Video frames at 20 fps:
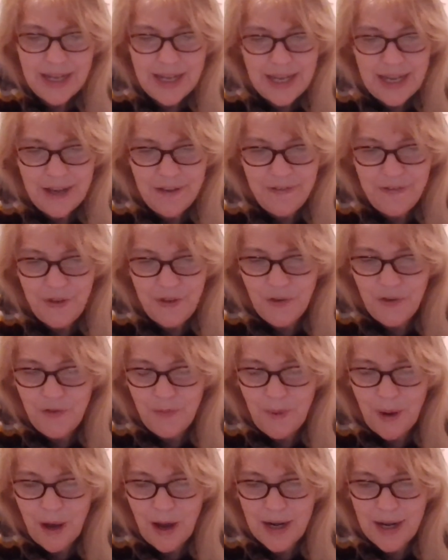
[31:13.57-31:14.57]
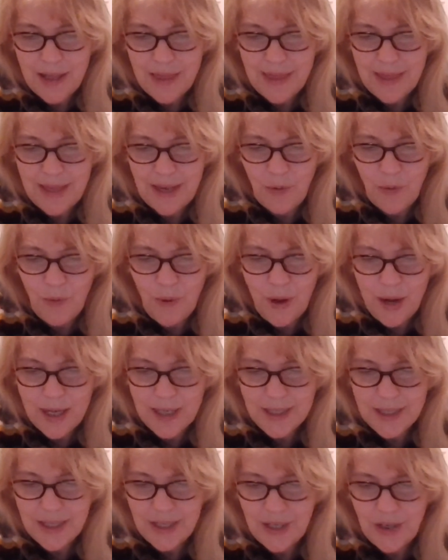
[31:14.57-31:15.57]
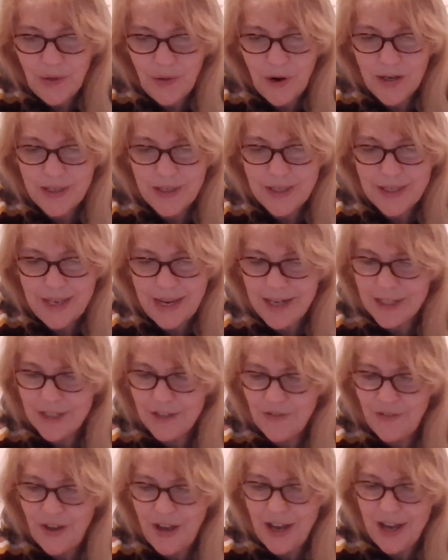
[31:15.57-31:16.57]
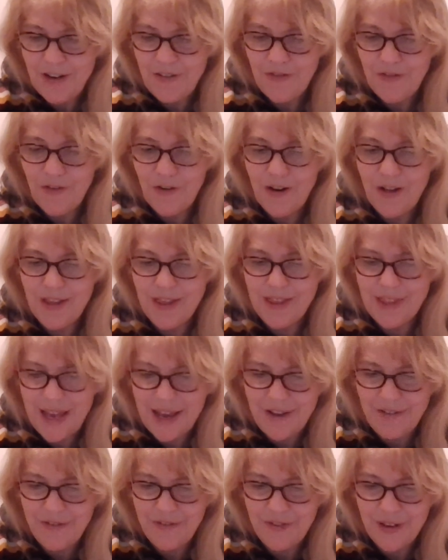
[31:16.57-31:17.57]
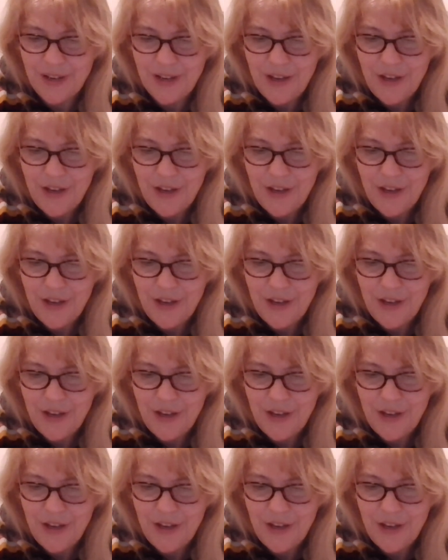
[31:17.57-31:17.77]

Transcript: If you've bought a thing once, you are satisfied for life,